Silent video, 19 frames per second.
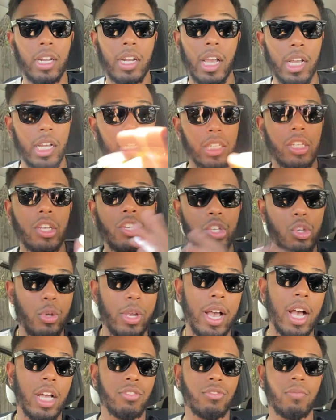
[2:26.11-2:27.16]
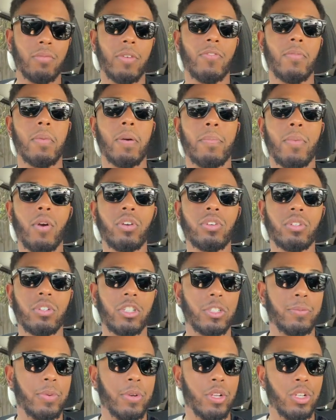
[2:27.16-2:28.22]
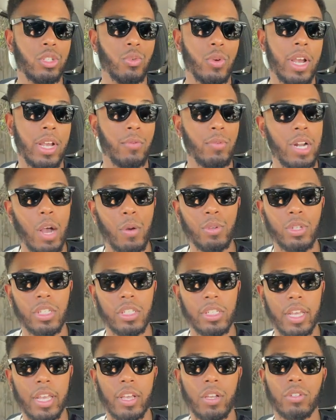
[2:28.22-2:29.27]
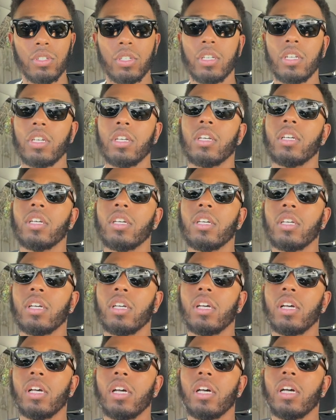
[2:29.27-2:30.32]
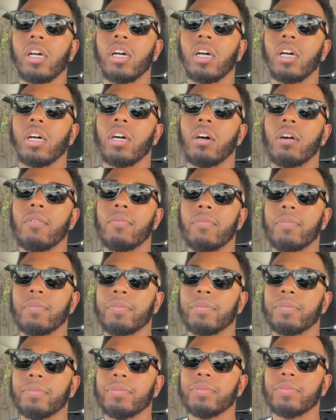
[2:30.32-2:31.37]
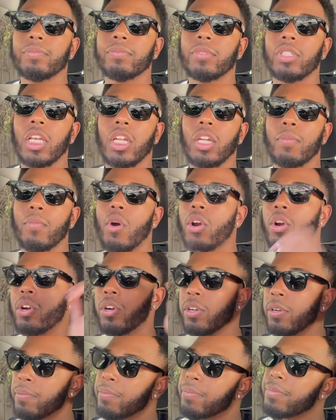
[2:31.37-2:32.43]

And I can tell you guys from my personal experience, right? When I was in sales, um, telemarketer.